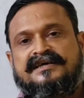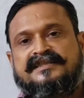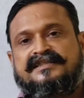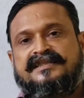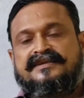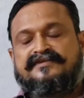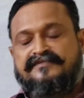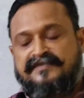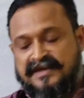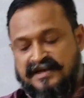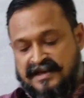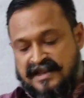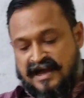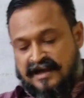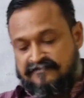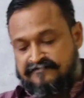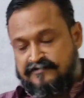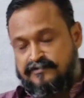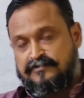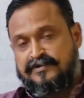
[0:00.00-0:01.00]
then we will
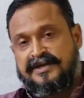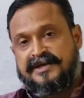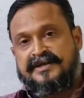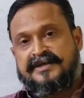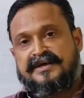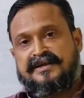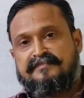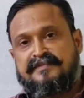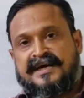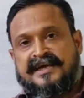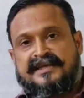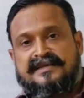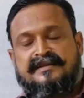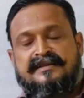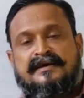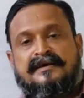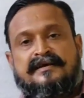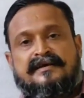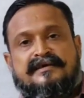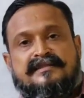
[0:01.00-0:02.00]
have to
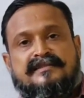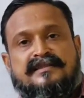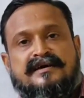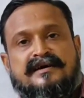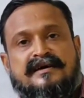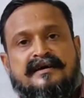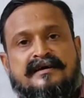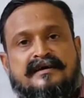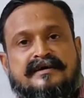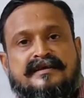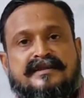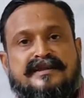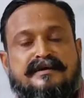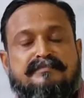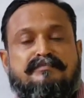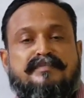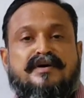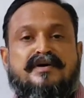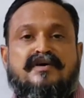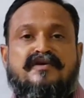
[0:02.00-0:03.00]
determine the
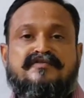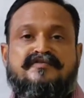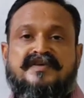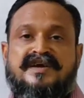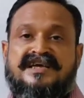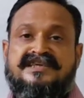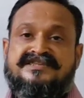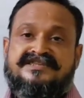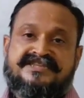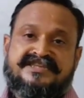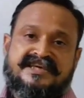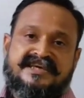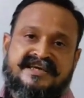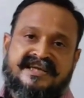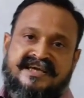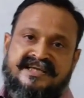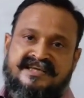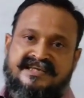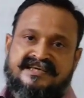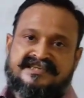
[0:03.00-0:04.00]
number of
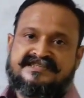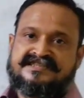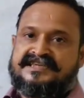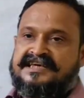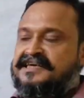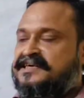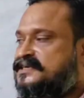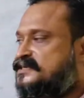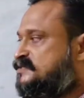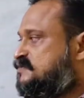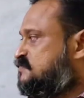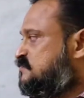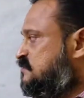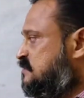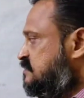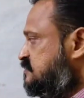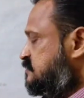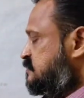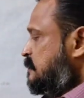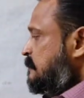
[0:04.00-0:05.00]
instantaneous centers
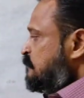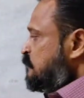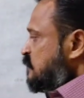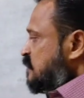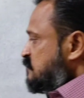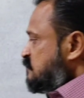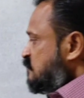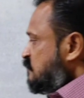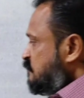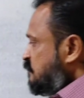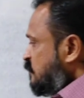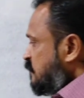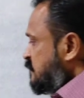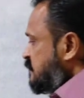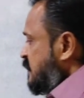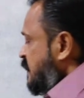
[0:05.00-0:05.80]
first. So for